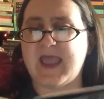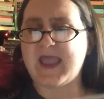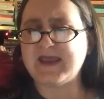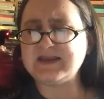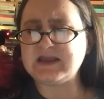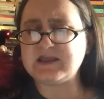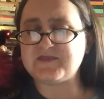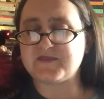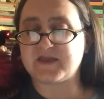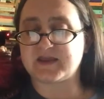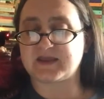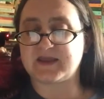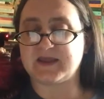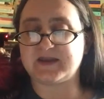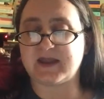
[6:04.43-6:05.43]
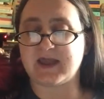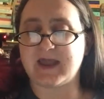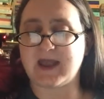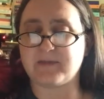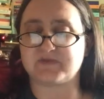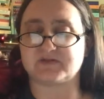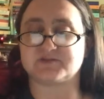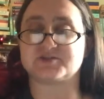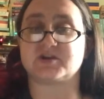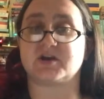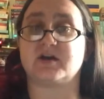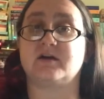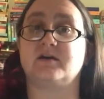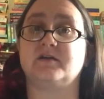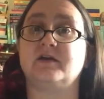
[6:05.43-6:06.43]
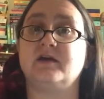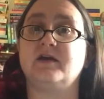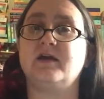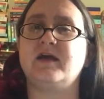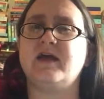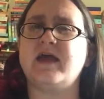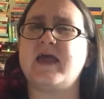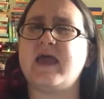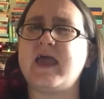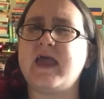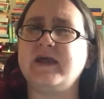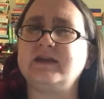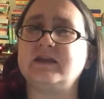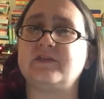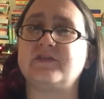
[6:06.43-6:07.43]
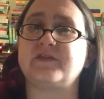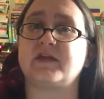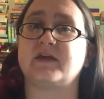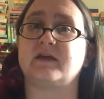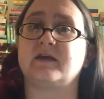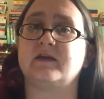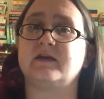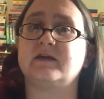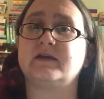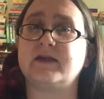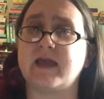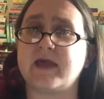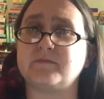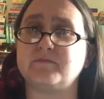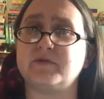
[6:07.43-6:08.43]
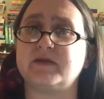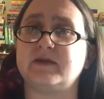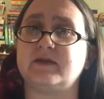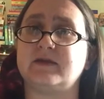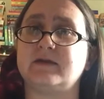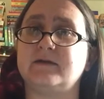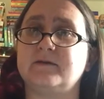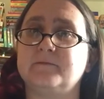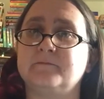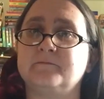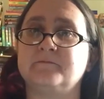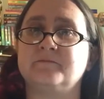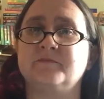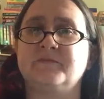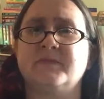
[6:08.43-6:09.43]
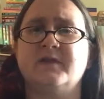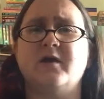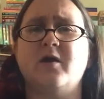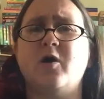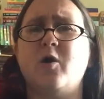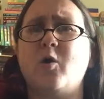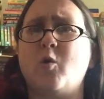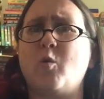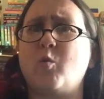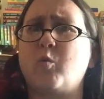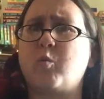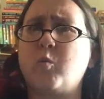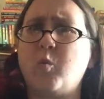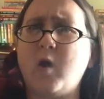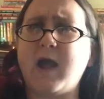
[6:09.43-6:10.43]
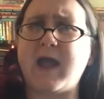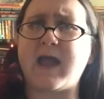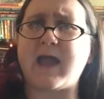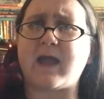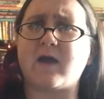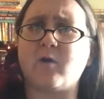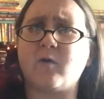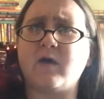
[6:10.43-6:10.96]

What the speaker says: Anything can happen, child. Anything can be. Wow!